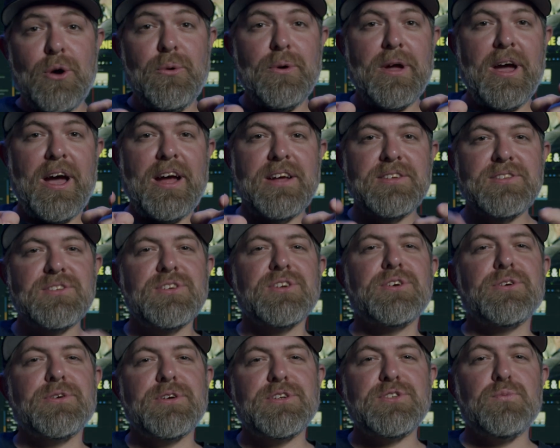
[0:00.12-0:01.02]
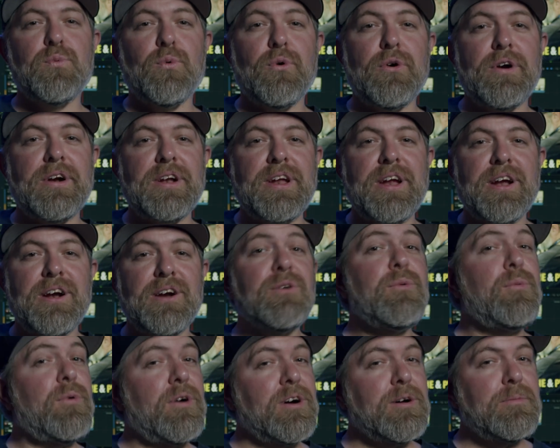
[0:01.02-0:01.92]
guys, Chris Warren
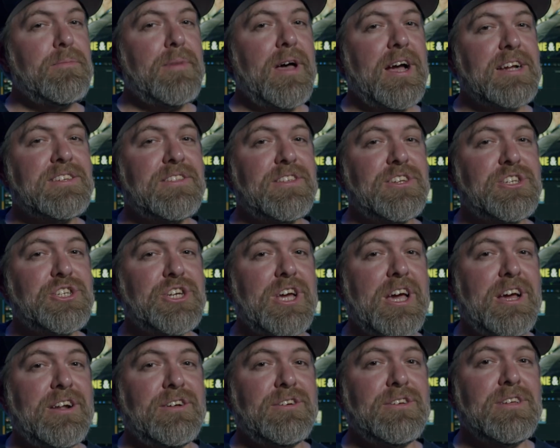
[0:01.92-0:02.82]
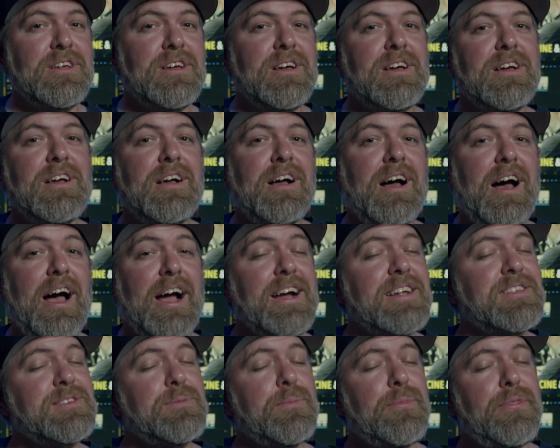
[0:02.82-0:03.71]
here. Welcome back to the channel. I
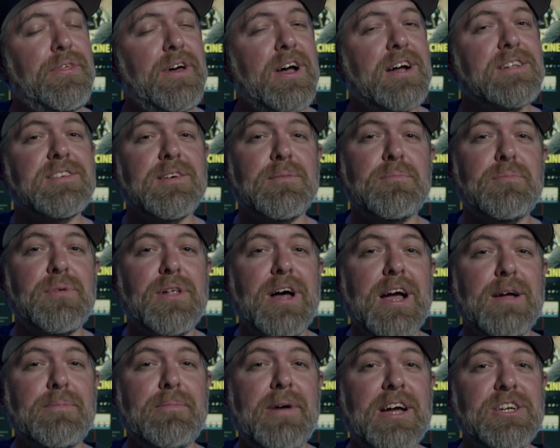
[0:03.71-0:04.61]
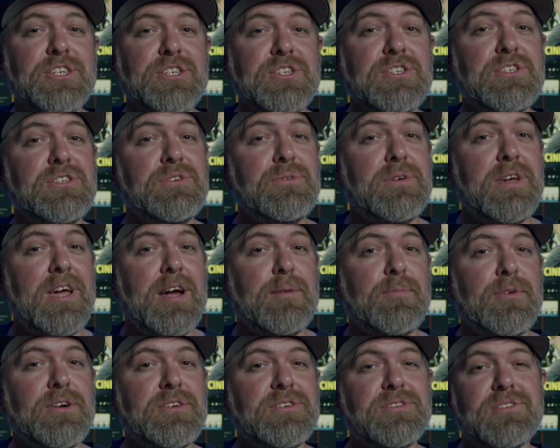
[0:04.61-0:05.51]
got some thoughts on Blackmagic's new
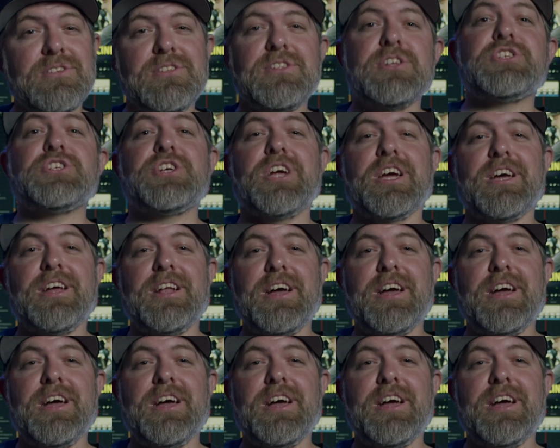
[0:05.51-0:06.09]
cameras. Let's check it